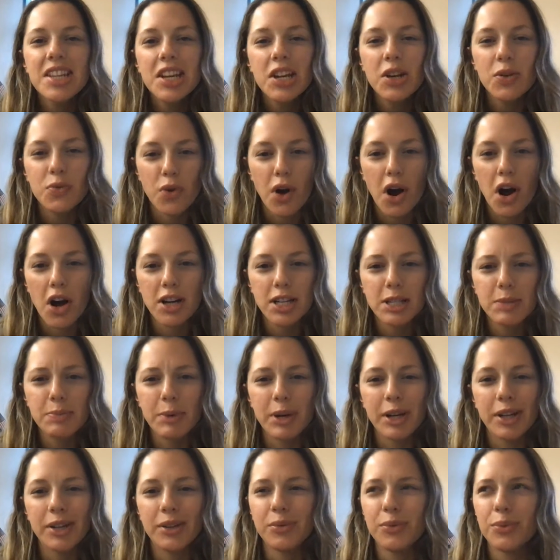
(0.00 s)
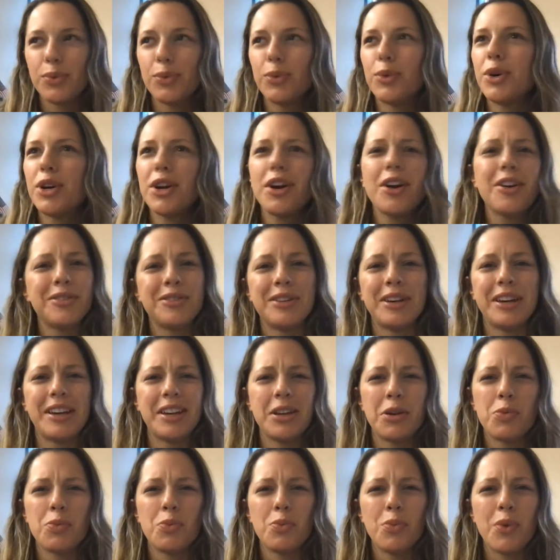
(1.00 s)
seen rocks, but what are
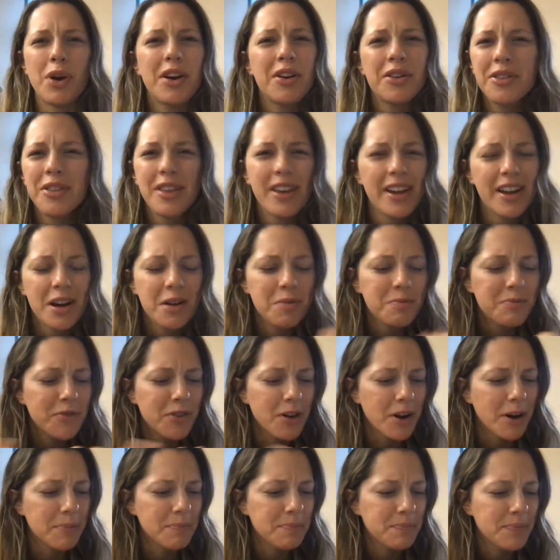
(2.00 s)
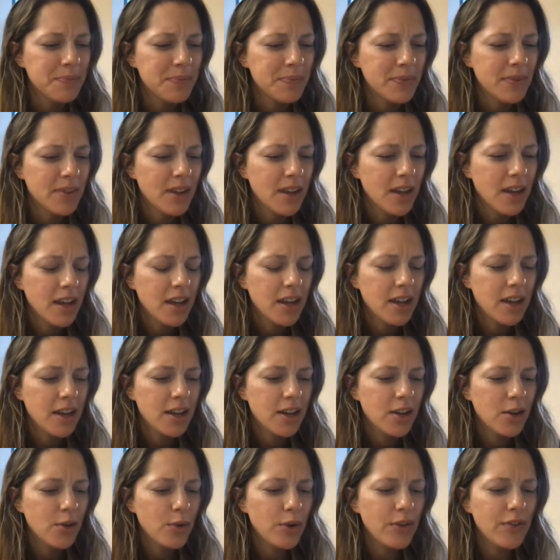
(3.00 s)
they and where do they come from?
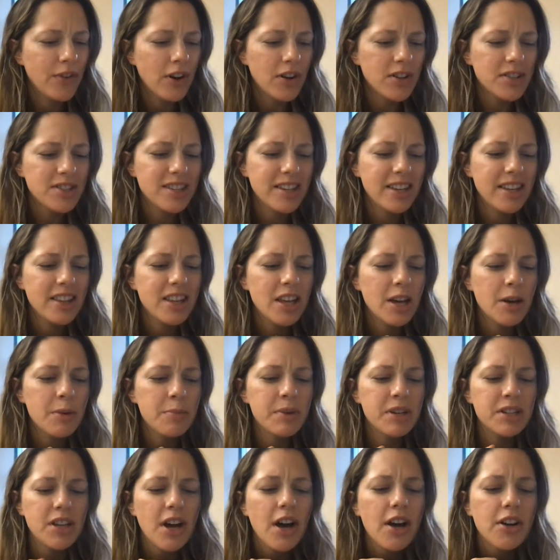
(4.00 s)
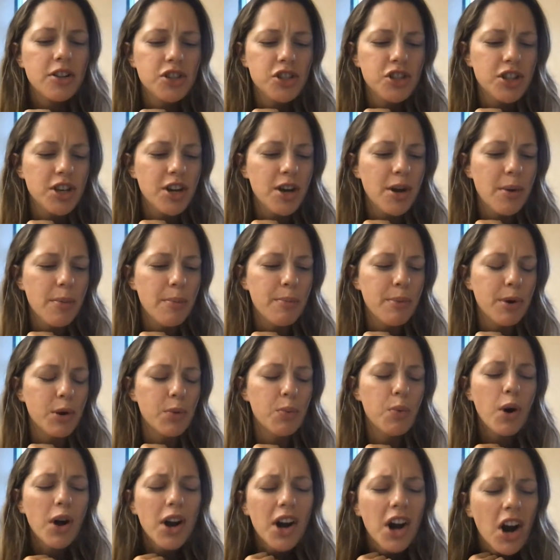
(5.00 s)
We've all seen them and touched them,
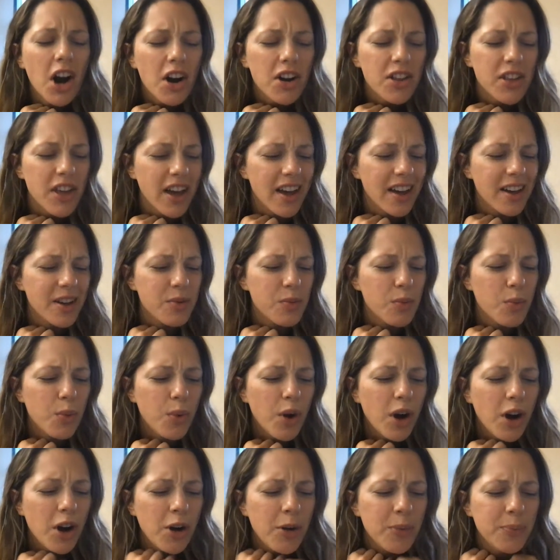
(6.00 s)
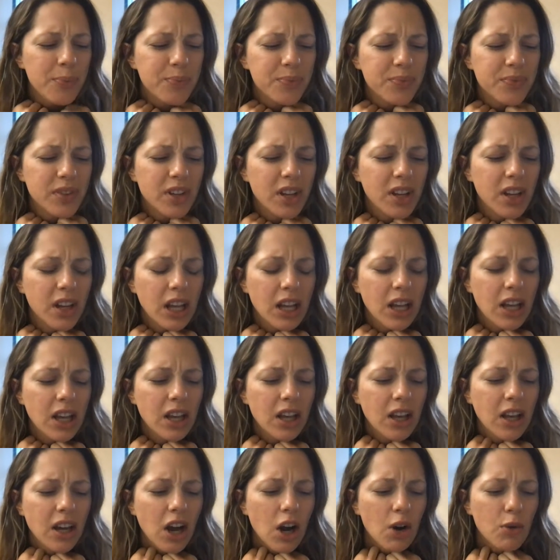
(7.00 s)
but what are they? Well,
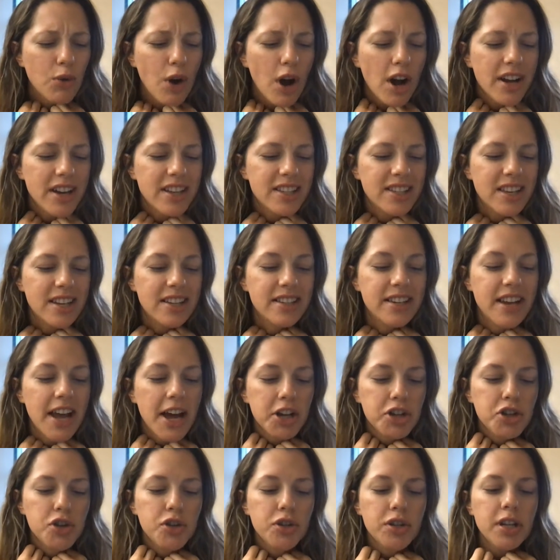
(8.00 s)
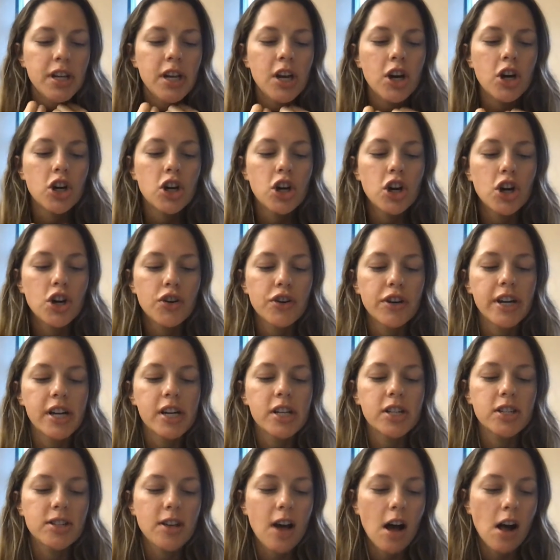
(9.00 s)
a rock is a naturally
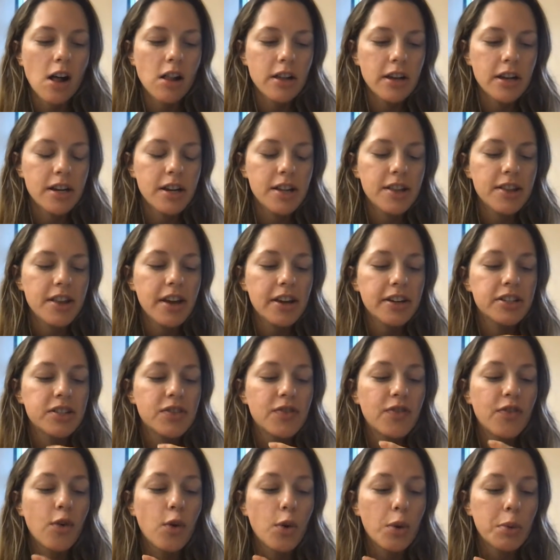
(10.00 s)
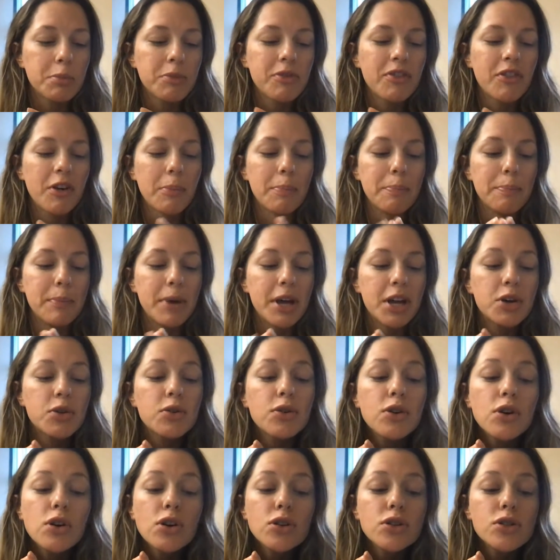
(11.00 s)
occurring solid that is formed from
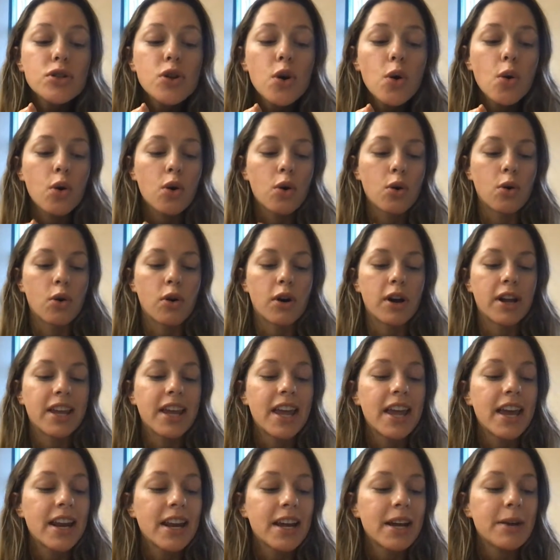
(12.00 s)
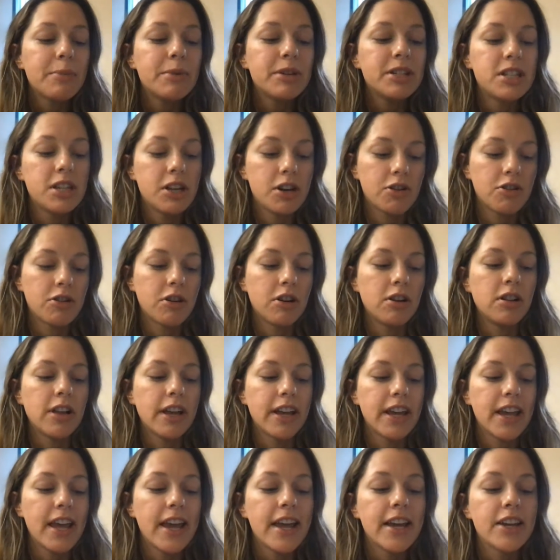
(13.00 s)
minerals or organic material
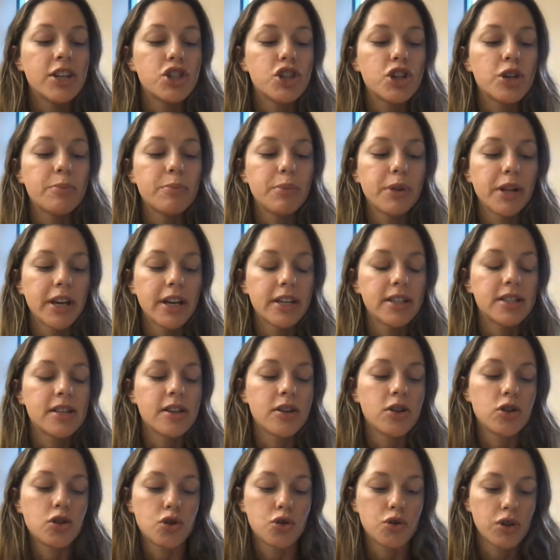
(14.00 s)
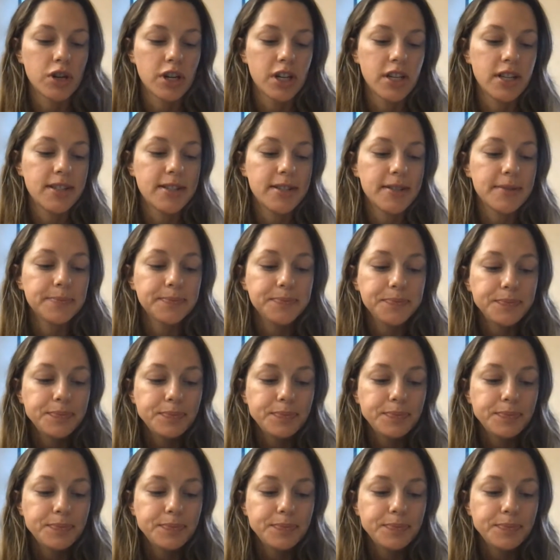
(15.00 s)
like ancient plants and trees.